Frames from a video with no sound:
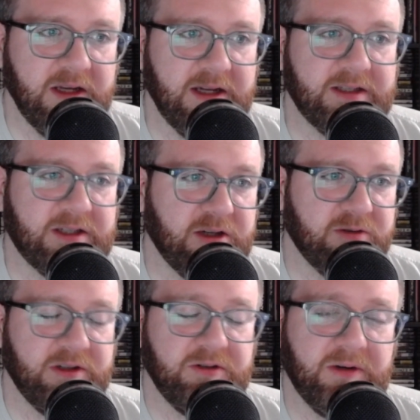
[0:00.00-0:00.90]
And so
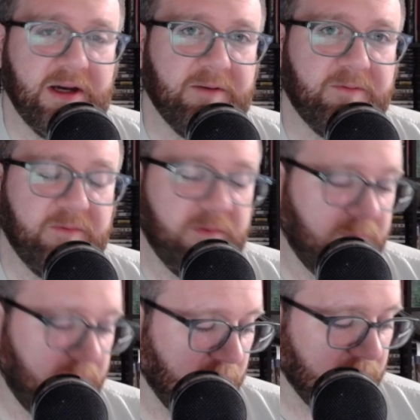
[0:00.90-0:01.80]
since you have
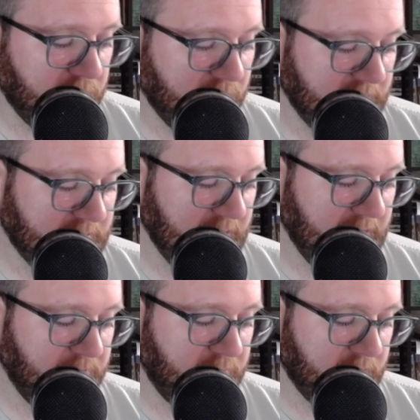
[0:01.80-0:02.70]
4 points
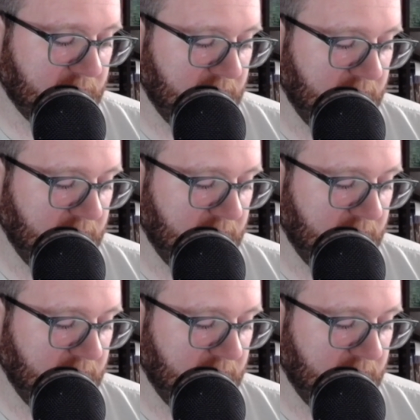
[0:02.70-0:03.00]
in book,